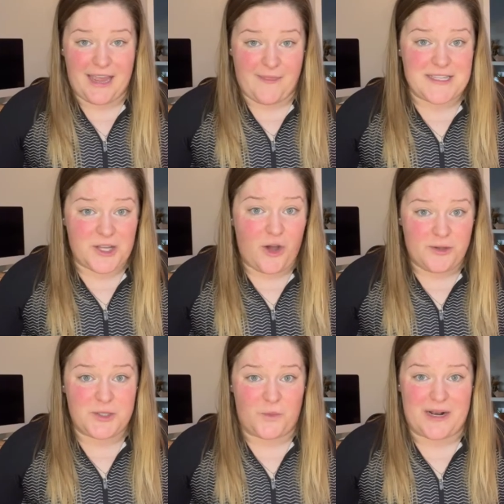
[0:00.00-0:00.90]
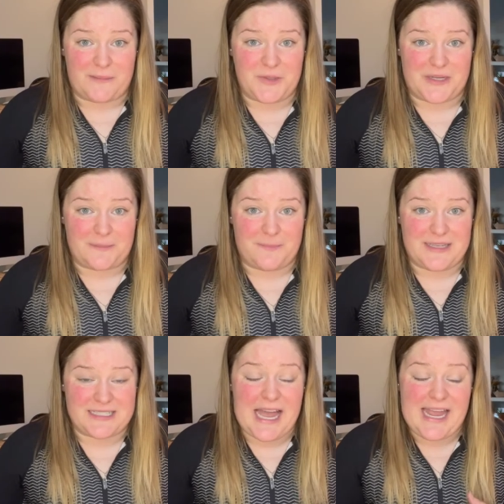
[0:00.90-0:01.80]
And that's also what I'm doing
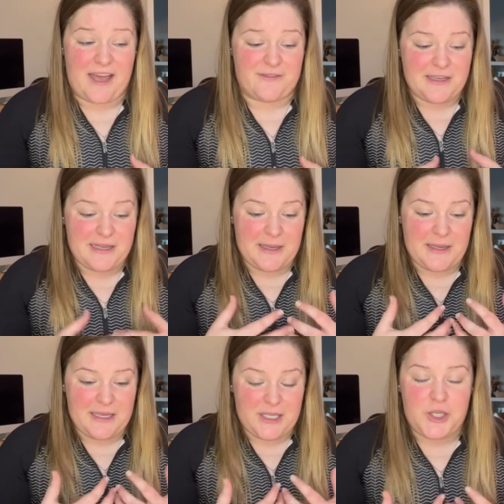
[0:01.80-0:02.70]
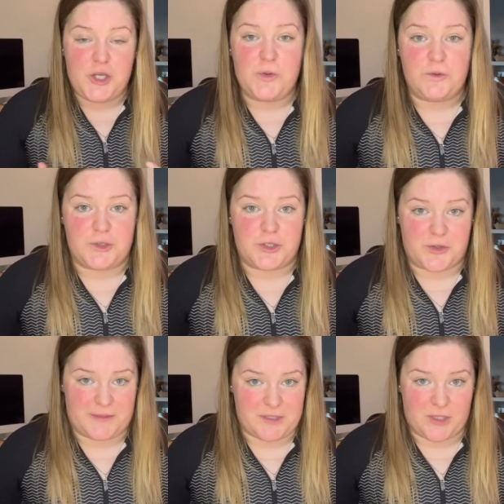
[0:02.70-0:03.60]
because I have huge
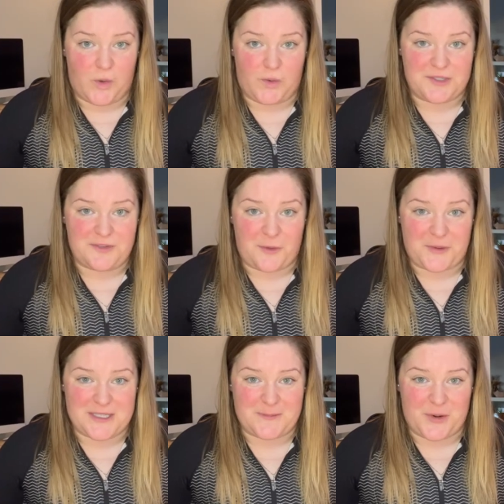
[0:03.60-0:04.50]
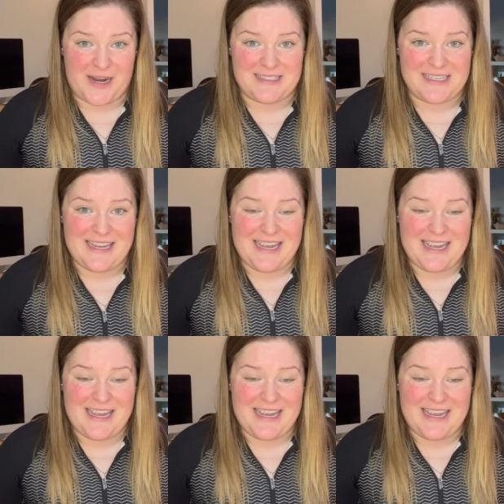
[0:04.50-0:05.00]
dreams and goals for this brand.